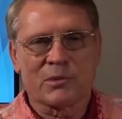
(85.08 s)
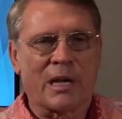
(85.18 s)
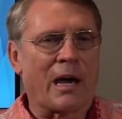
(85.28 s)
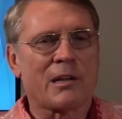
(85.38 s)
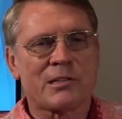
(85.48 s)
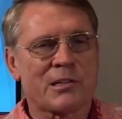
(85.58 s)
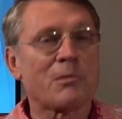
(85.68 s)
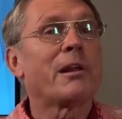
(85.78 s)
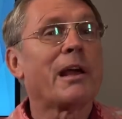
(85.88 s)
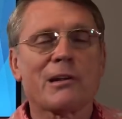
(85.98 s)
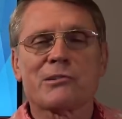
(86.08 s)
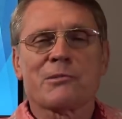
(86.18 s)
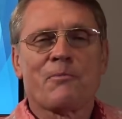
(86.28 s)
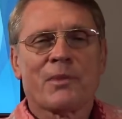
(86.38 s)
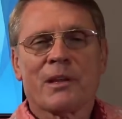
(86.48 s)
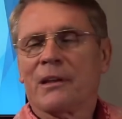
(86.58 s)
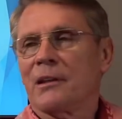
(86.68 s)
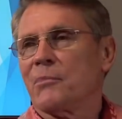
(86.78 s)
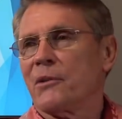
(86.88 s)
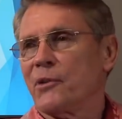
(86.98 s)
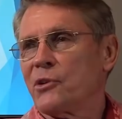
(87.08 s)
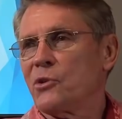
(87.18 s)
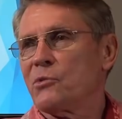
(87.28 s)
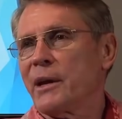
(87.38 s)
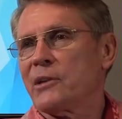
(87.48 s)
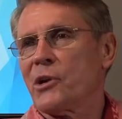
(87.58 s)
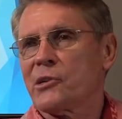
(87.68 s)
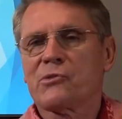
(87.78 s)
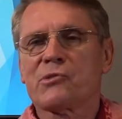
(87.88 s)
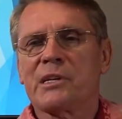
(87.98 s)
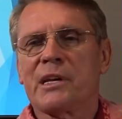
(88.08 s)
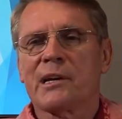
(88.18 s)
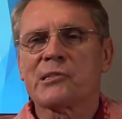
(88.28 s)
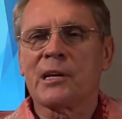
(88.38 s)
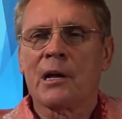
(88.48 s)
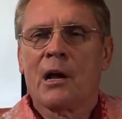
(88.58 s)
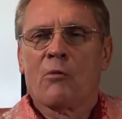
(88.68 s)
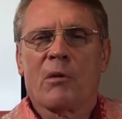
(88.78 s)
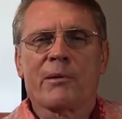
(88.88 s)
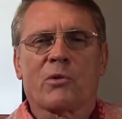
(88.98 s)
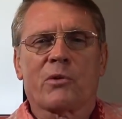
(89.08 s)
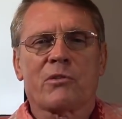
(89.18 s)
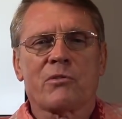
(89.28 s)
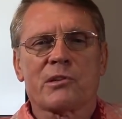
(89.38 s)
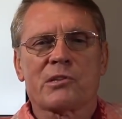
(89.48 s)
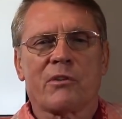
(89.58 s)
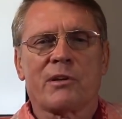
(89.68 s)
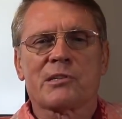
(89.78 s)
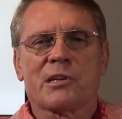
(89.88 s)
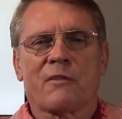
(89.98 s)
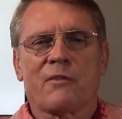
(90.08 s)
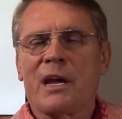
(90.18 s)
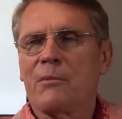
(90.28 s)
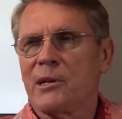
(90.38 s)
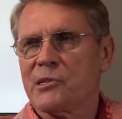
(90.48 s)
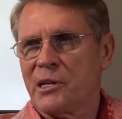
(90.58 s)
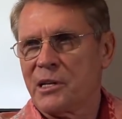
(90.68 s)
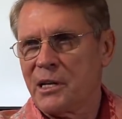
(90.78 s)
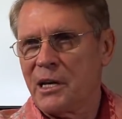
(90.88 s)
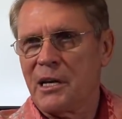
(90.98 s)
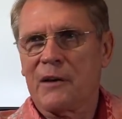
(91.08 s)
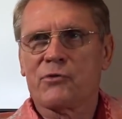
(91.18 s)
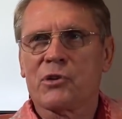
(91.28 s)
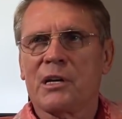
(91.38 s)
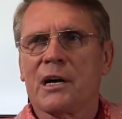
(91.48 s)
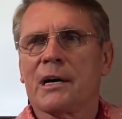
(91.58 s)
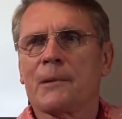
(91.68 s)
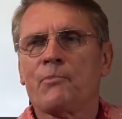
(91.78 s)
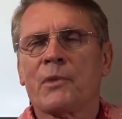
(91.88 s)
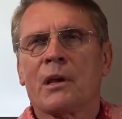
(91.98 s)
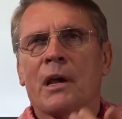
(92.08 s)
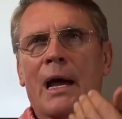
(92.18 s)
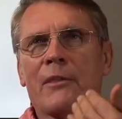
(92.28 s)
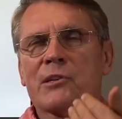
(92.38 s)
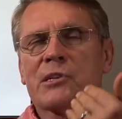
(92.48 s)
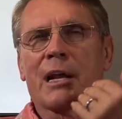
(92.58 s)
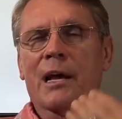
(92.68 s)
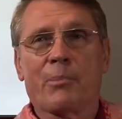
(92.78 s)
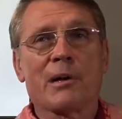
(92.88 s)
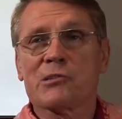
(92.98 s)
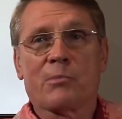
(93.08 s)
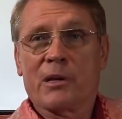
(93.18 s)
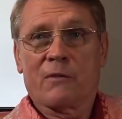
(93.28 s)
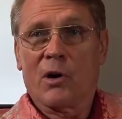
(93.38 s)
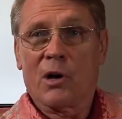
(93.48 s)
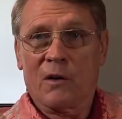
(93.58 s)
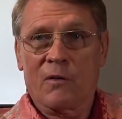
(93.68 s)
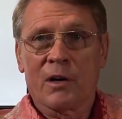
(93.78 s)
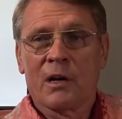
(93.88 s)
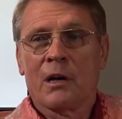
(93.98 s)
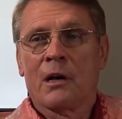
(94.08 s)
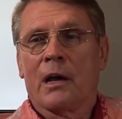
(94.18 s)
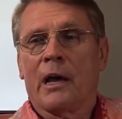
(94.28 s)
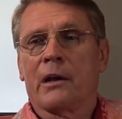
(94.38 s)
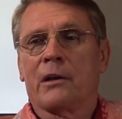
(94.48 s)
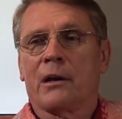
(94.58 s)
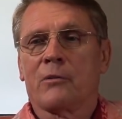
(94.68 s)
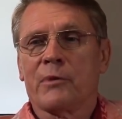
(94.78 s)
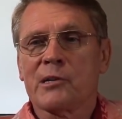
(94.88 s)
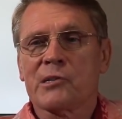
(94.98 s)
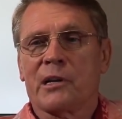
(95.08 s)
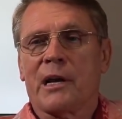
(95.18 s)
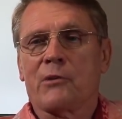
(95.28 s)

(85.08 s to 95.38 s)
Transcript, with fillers: God will send somebody else. But if you do, make checks to CSE. We've been going through the series of A, B, C, D, E, F, G on this cannot possibly evolve and uh, resident